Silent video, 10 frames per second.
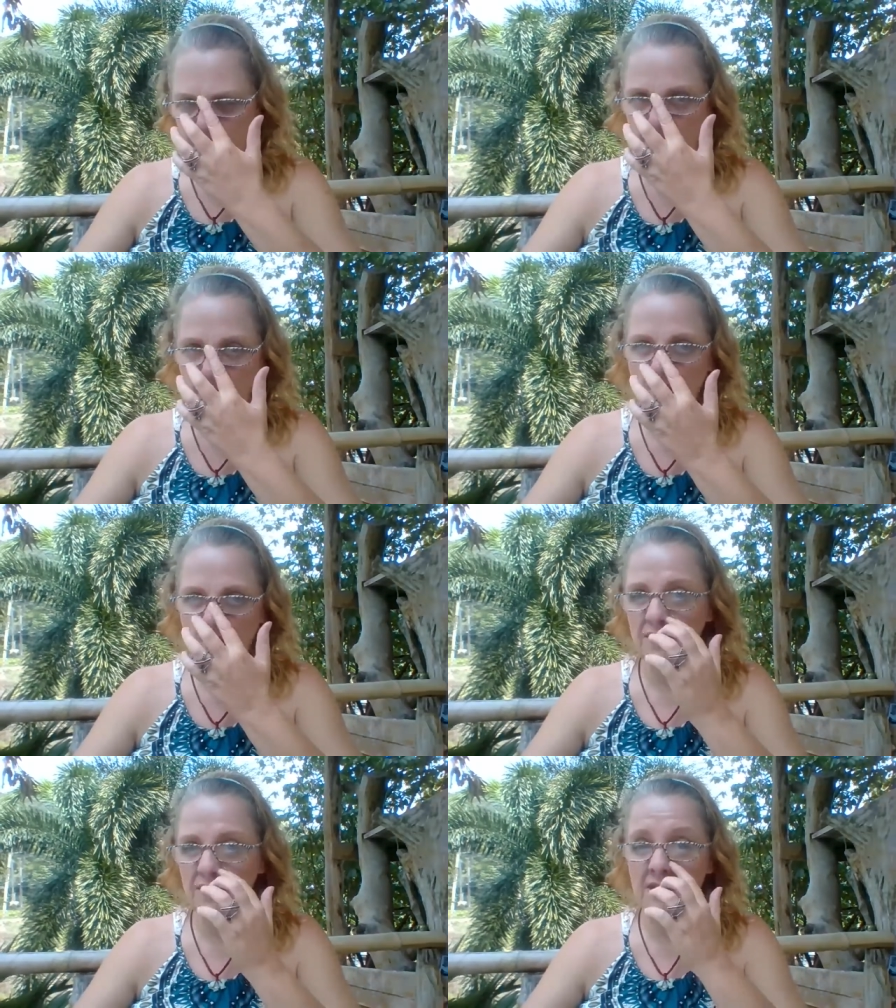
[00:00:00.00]
even
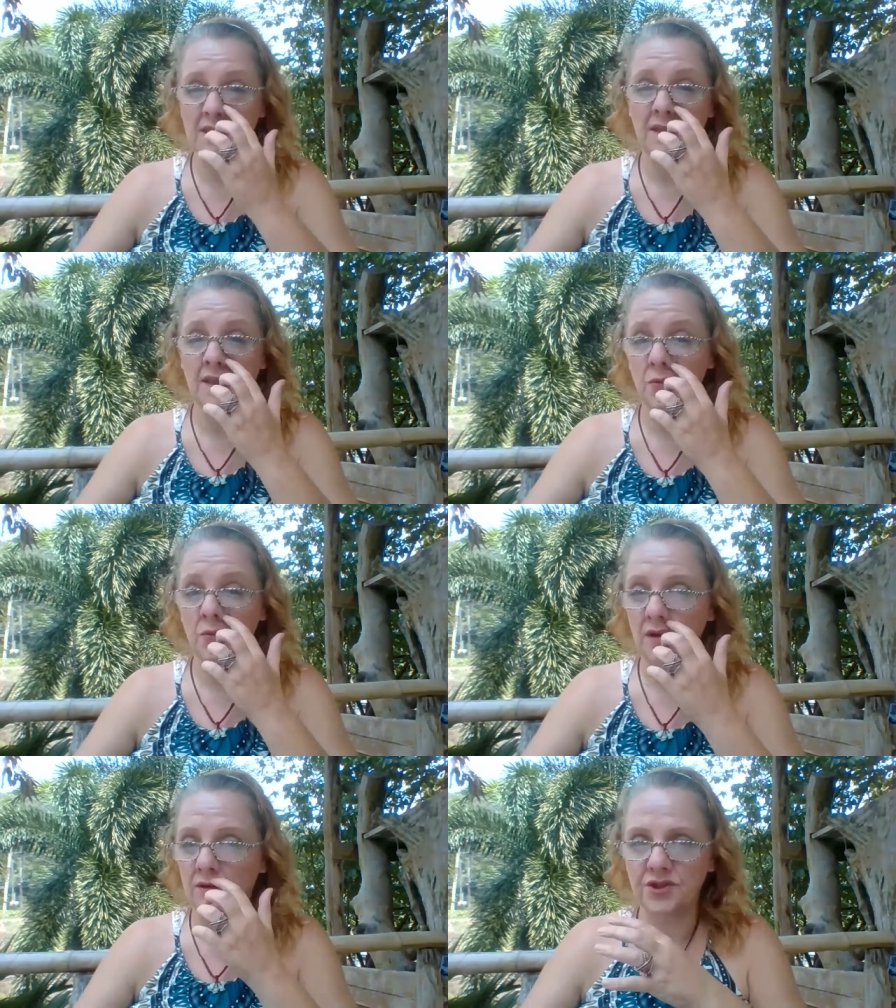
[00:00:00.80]
noticing that
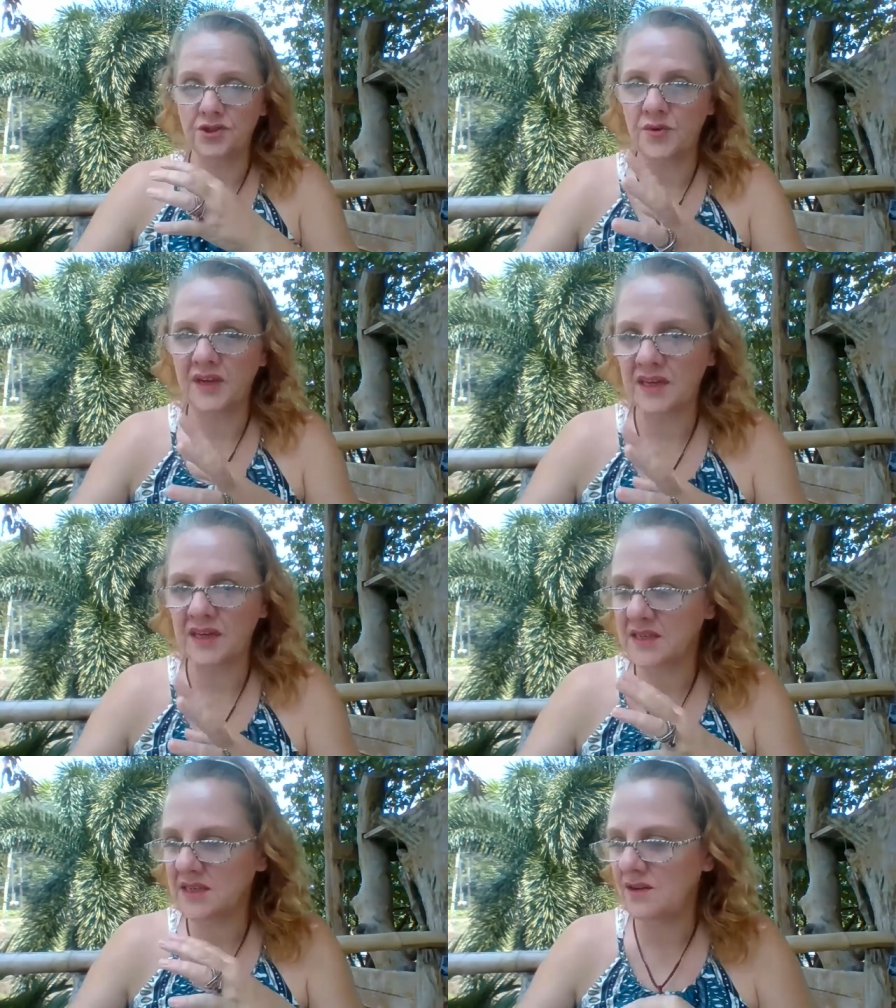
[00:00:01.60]
we are doing it.
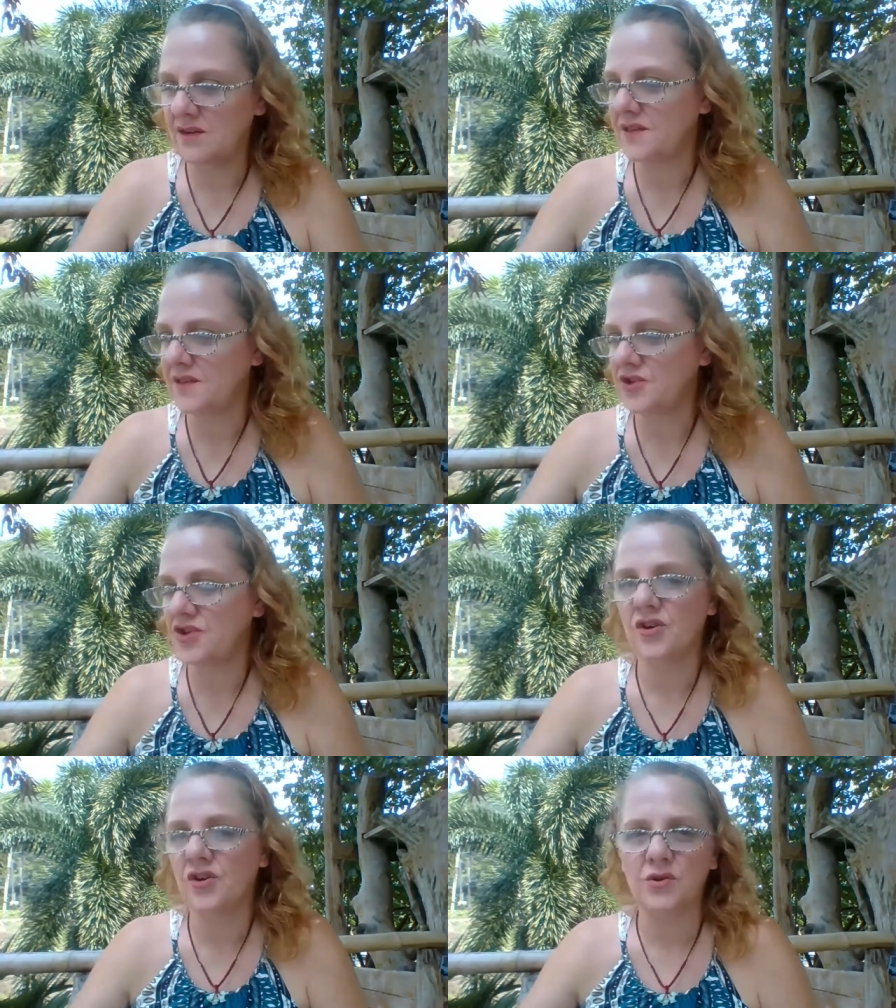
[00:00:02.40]
It's done on such
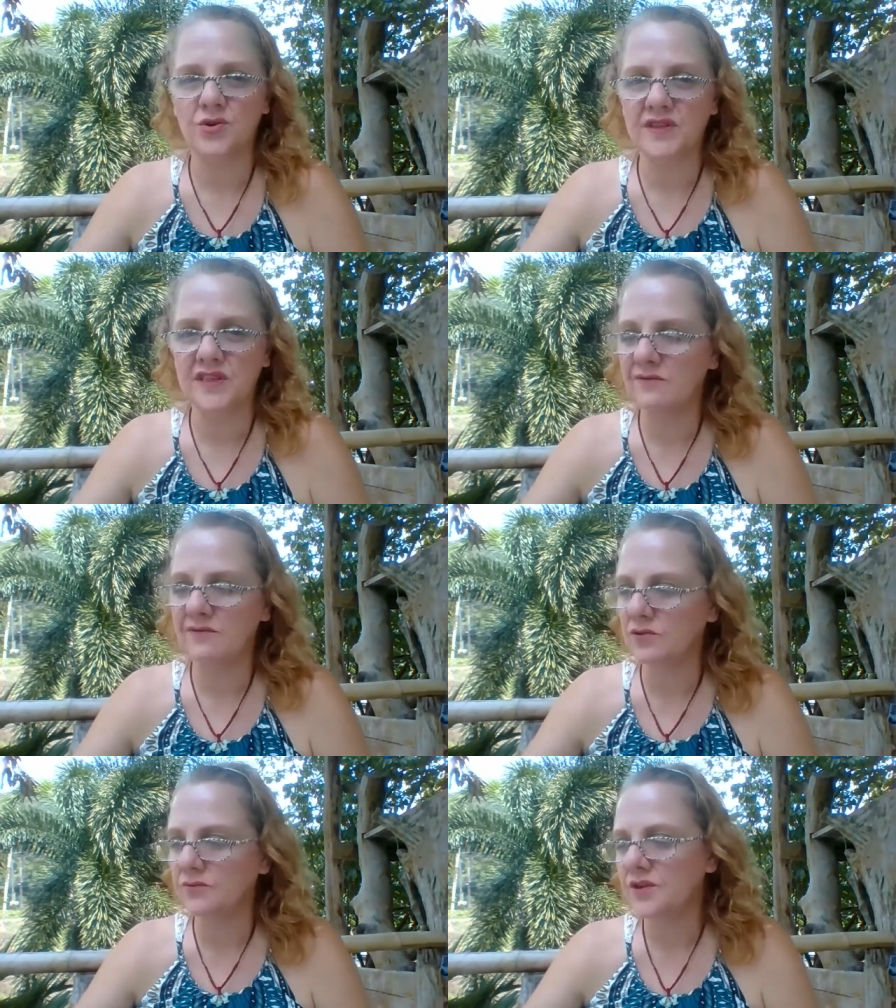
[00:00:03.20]
an unconscious
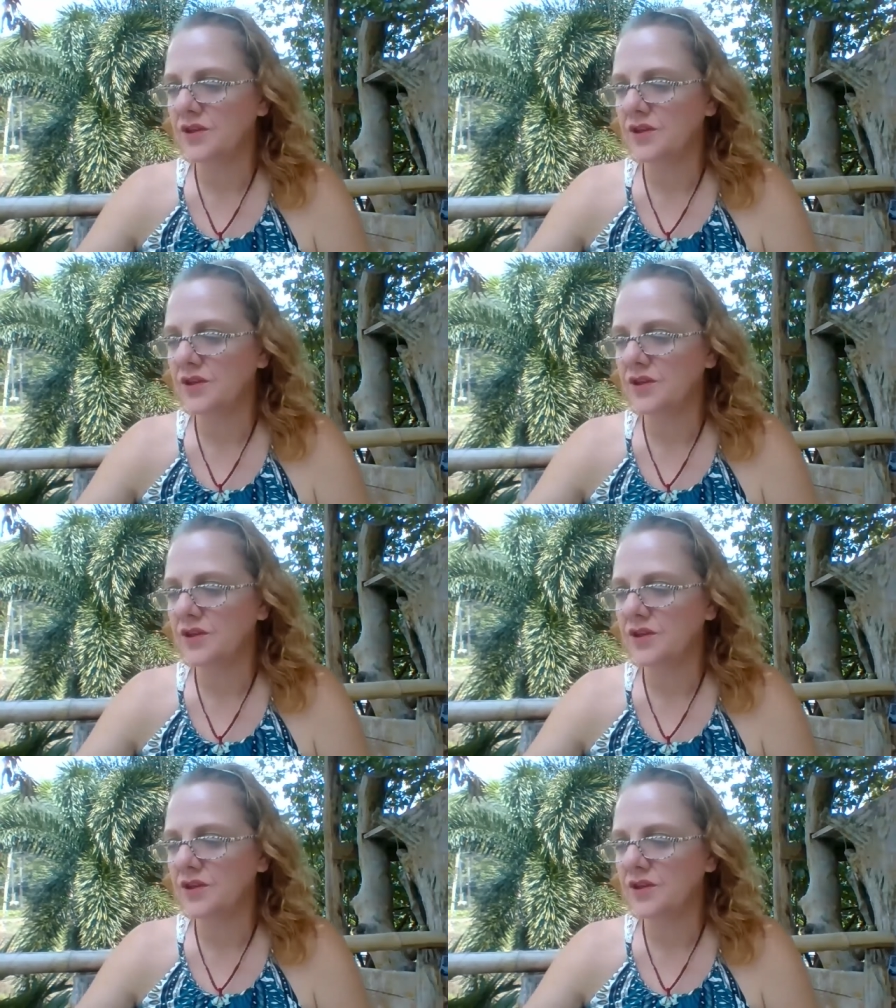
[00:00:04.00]
level.